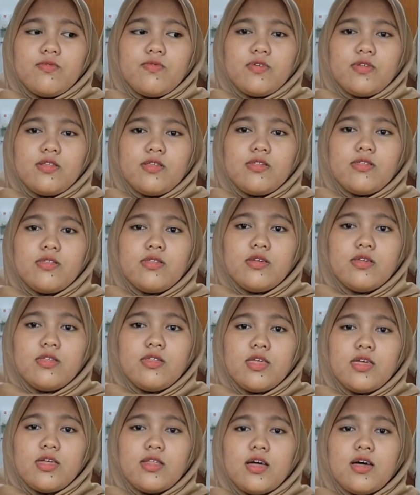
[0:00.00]

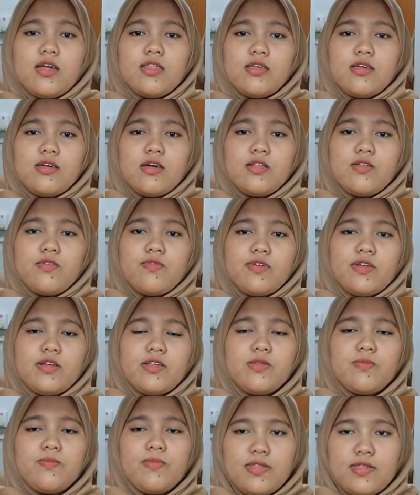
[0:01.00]
fenestus, and other
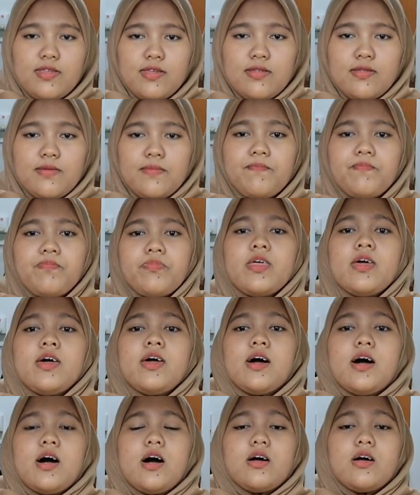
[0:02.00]
Anopheles species.
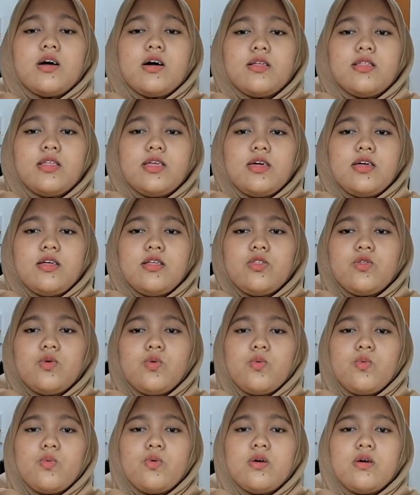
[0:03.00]
According
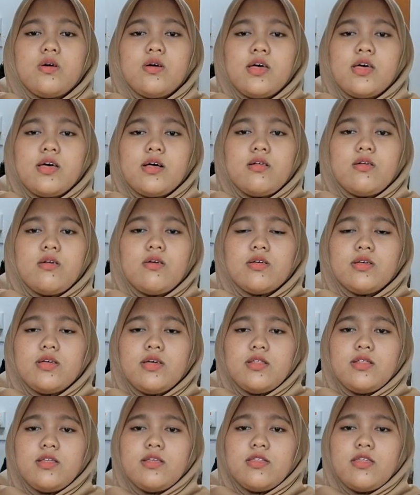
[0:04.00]
to World Health
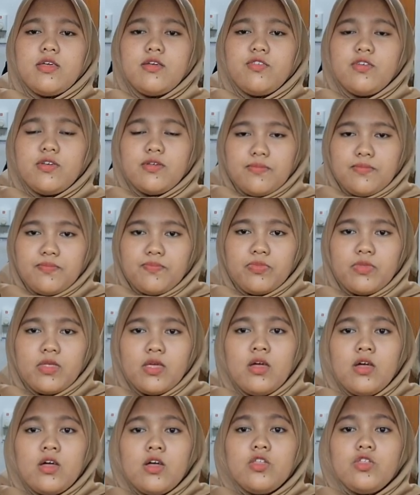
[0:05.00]
Organization,
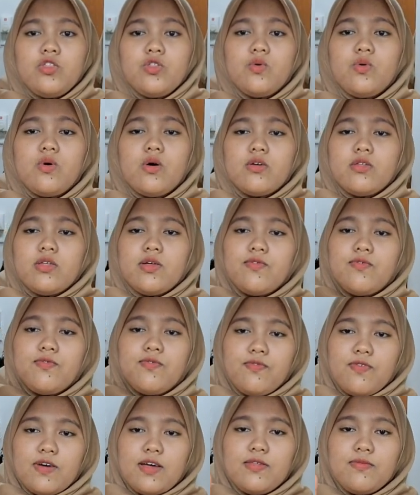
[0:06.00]
2 of the
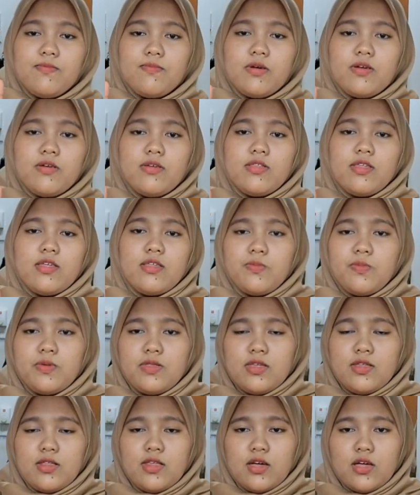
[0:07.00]
5 parasite
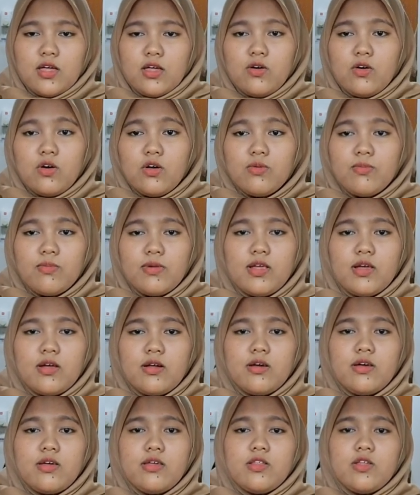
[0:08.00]
species that can cause
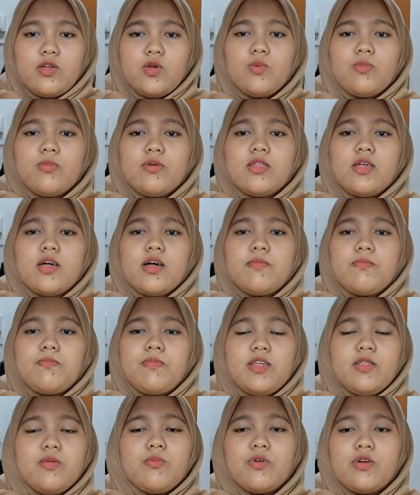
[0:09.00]
malaria in humans are
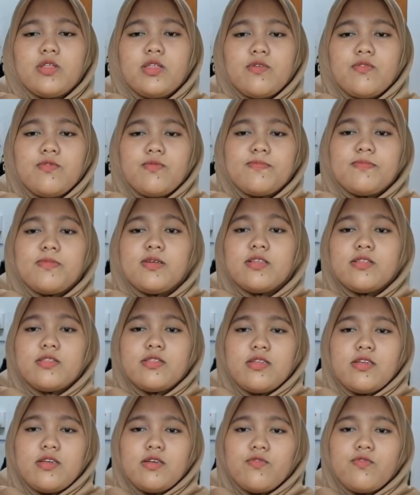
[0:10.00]
Plasmodium
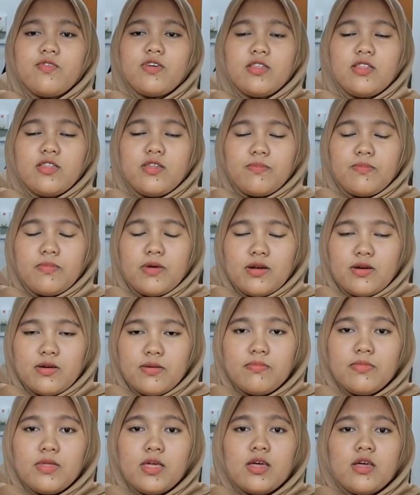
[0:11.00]

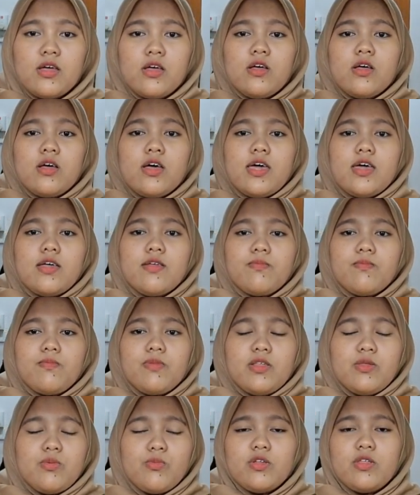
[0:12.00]
falciparum and
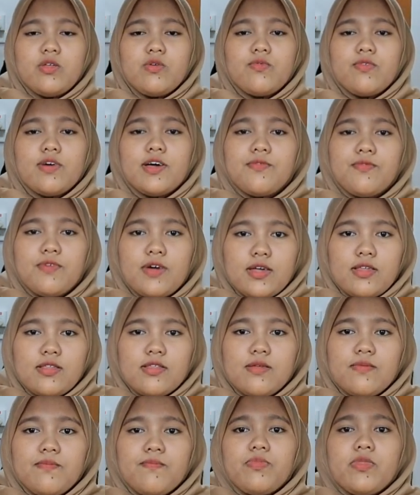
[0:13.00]
Plasmodium vivax.